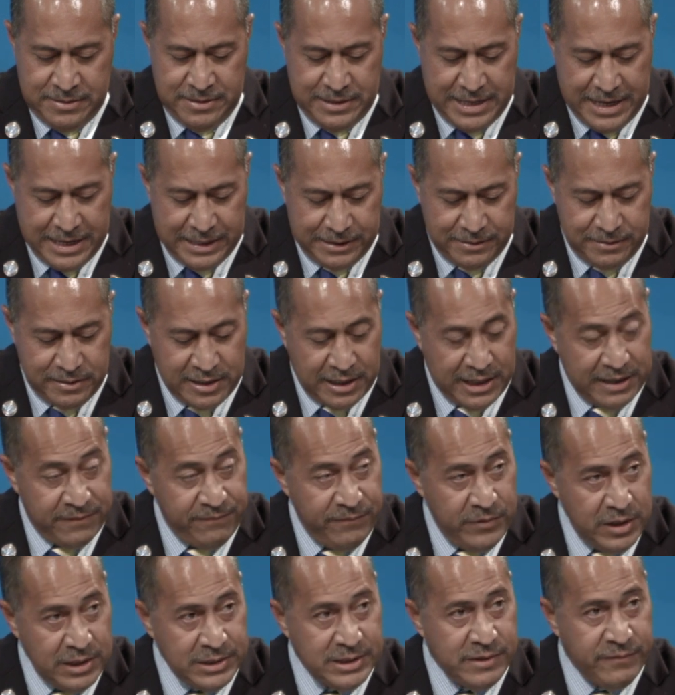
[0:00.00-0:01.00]
that
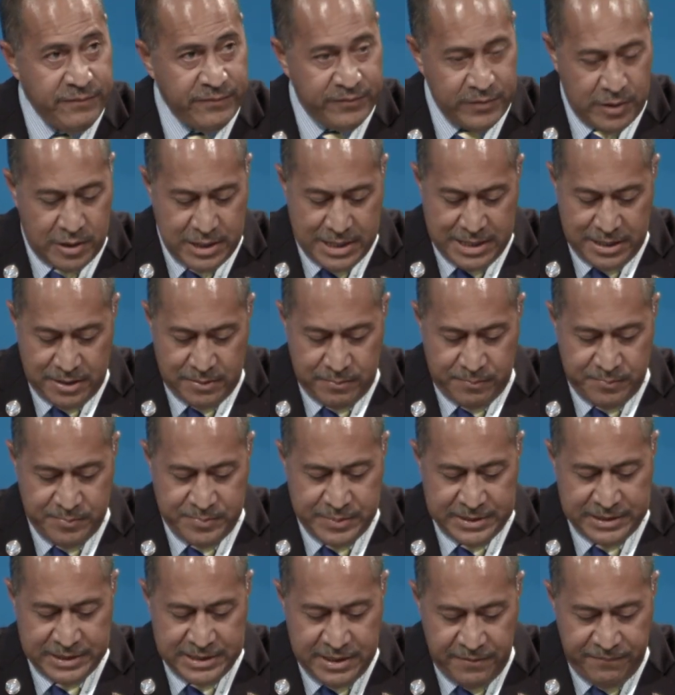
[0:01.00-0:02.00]
diversifying
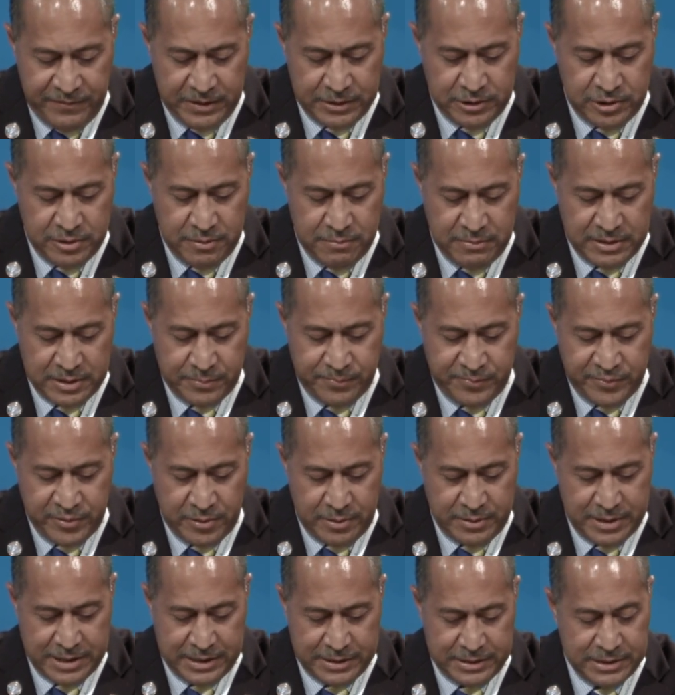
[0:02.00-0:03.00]
Pacific tuna
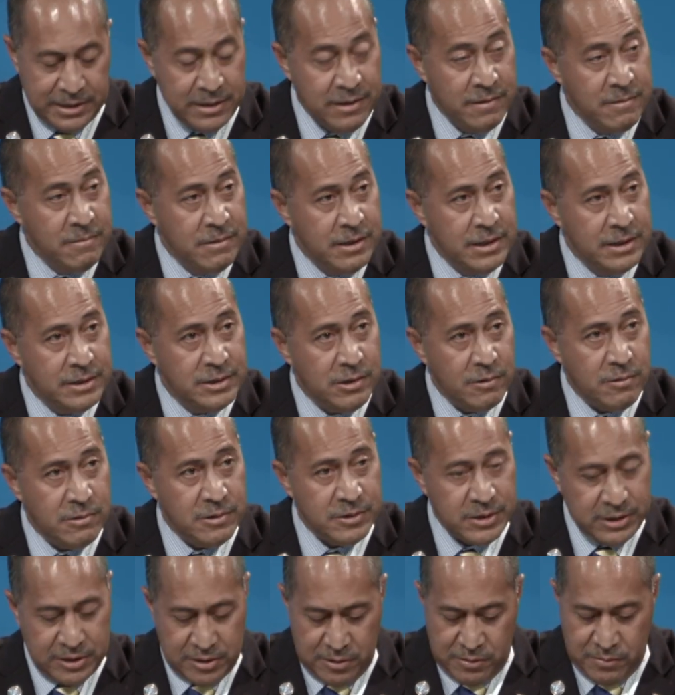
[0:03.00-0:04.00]
products is
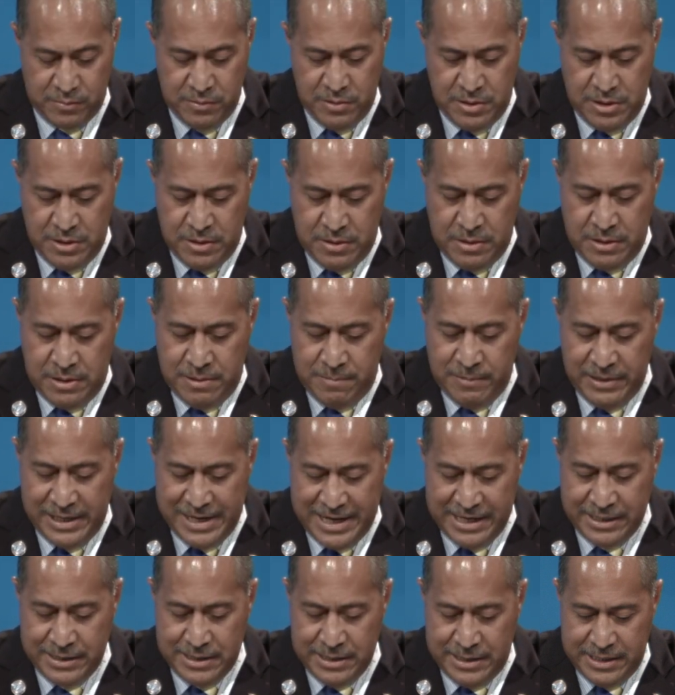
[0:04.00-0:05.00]
also
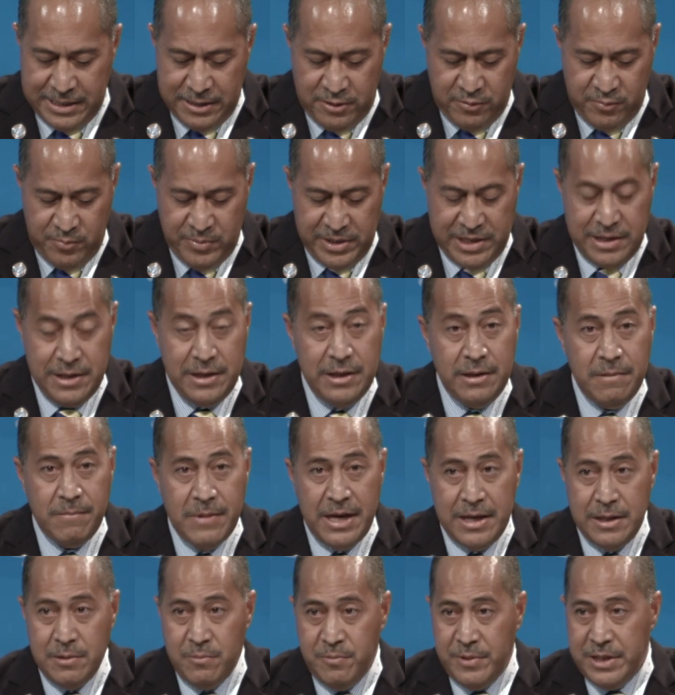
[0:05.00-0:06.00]
likely to be
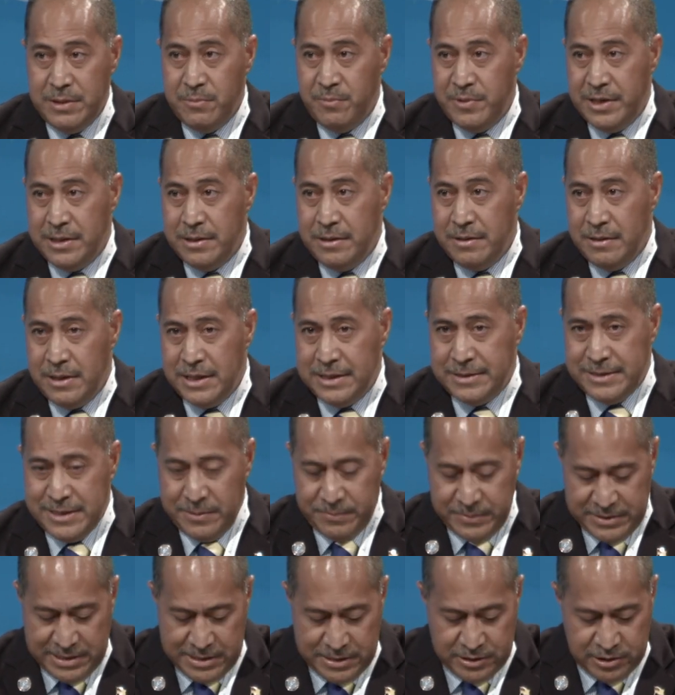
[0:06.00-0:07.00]
a win-win
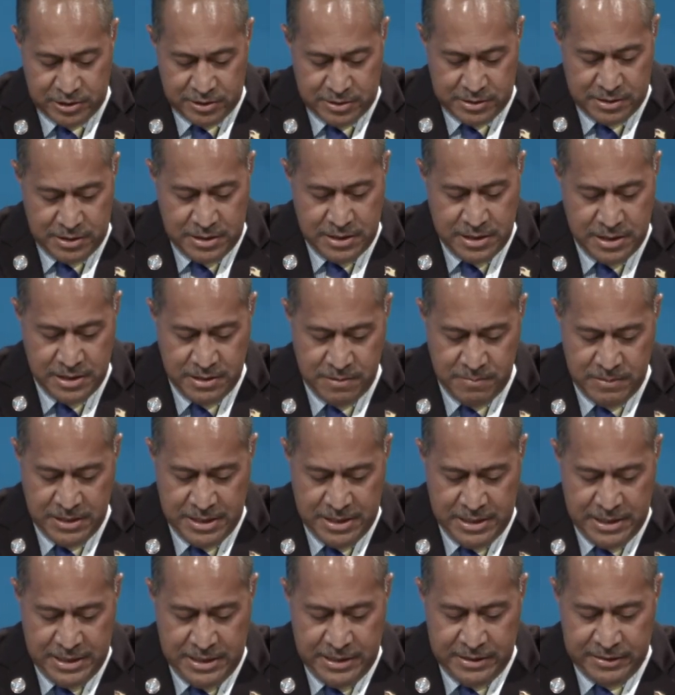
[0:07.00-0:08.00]
adaptation.
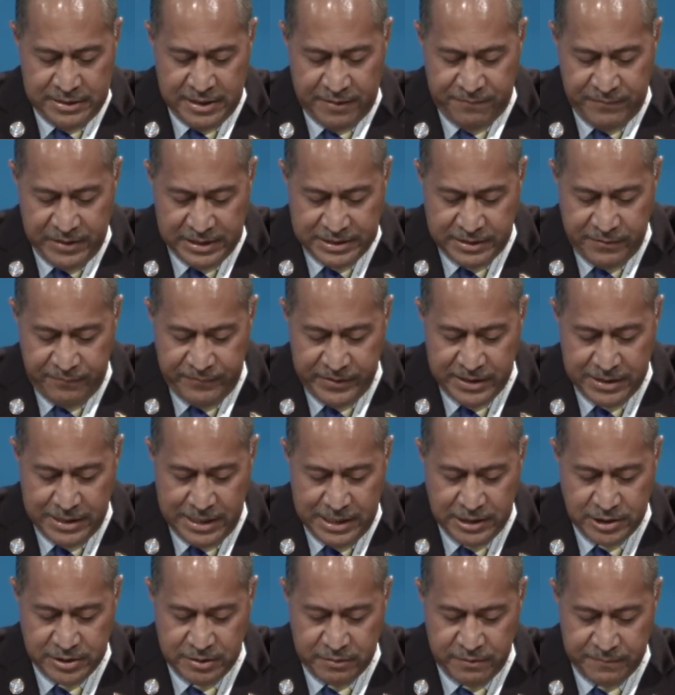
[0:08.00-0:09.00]

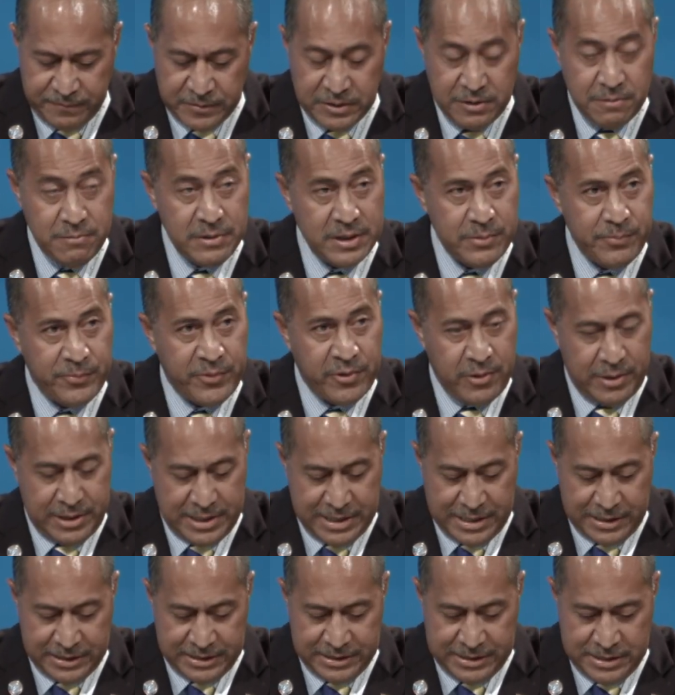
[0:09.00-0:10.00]
Diversification of tuna
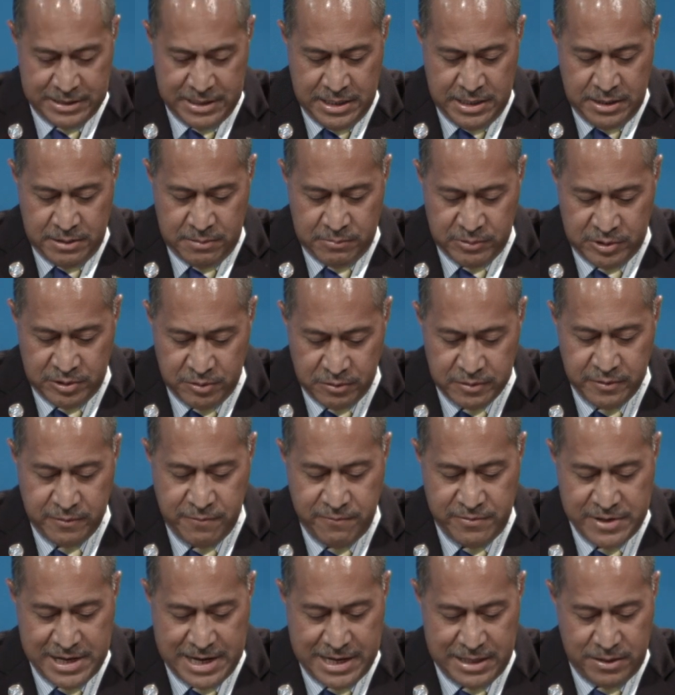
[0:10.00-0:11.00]
products should
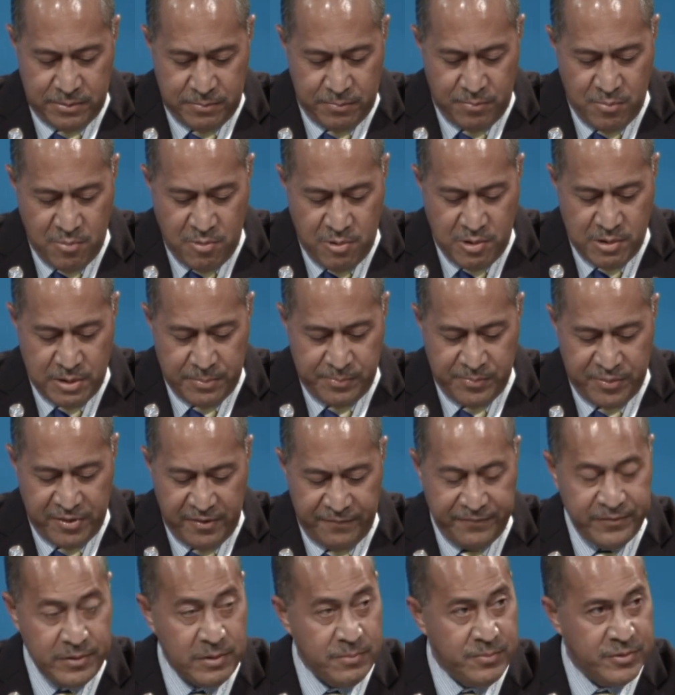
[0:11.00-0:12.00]
create more
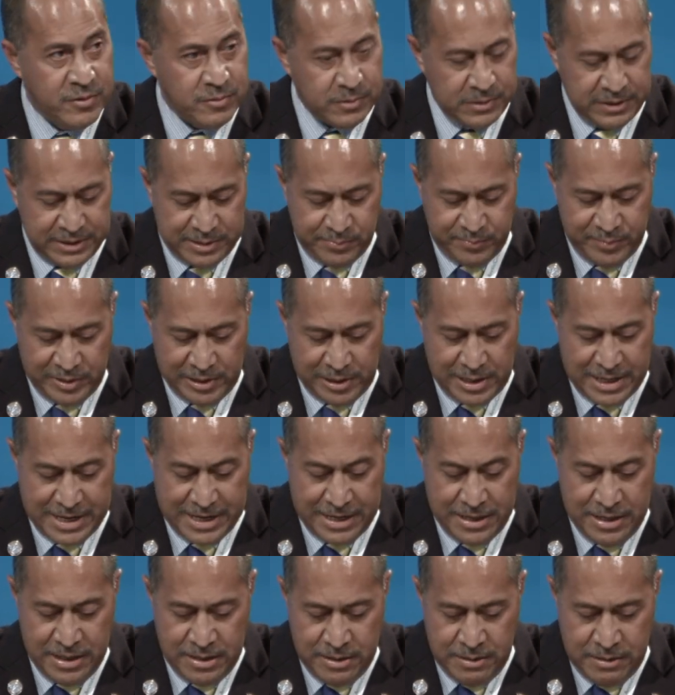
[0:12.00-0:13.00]
profitable
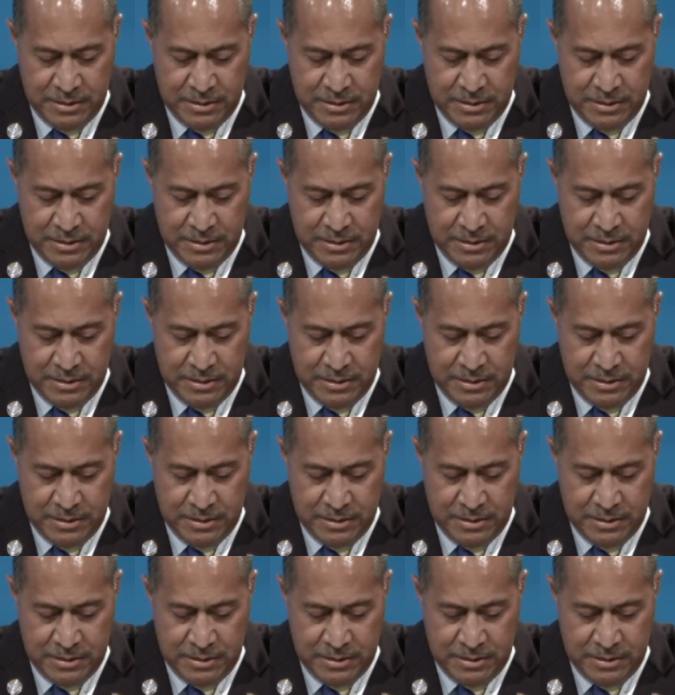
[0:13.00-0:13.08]
supply